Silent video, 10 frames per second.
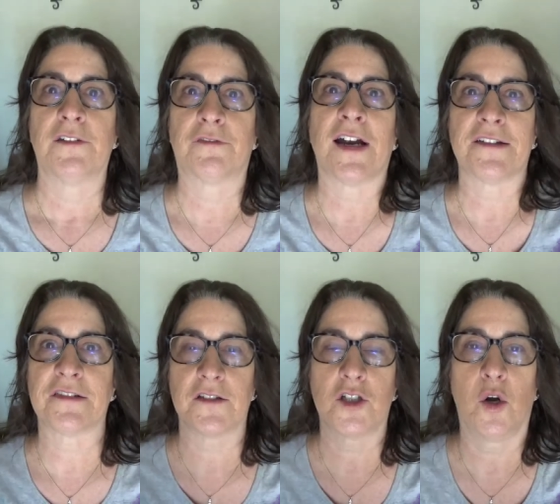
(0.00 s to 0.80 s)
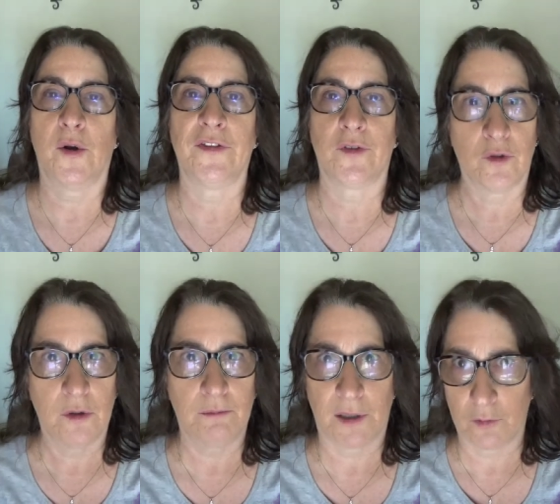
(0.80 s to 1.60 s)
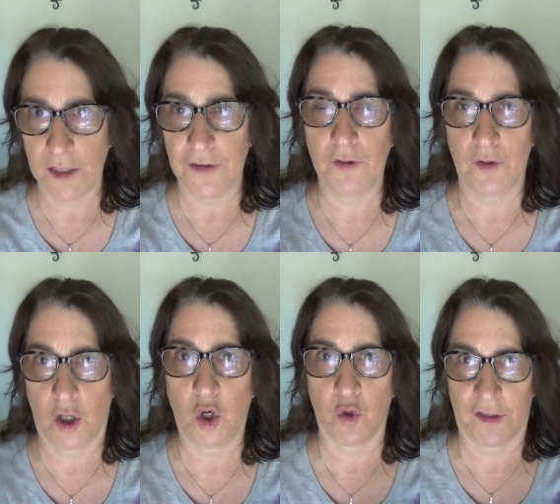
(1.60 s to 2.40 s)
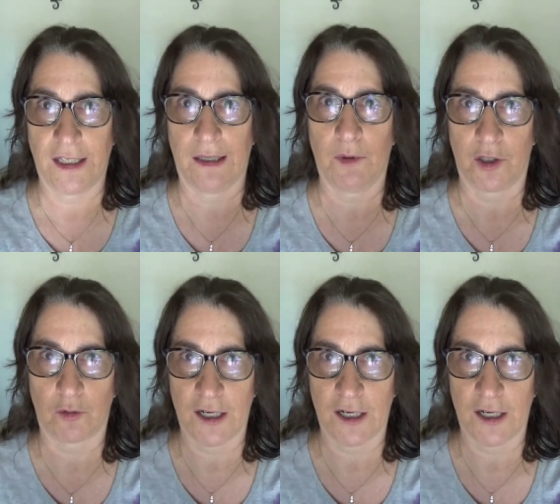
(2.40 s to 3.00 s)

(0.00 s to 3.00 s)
frazzled going through them, but read through the whole thing when you're